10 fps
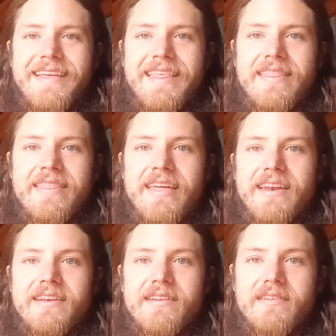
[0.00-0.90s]

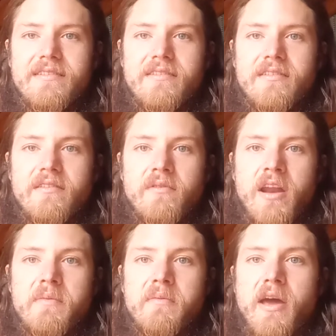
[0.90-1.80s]
then when
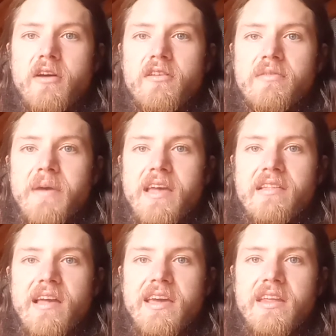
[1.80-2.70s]
I'm in my own space,
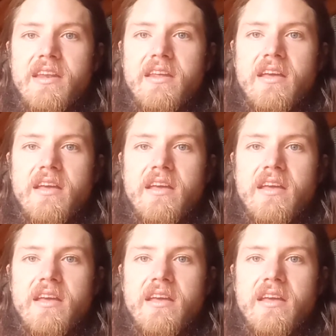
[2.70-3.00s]
I can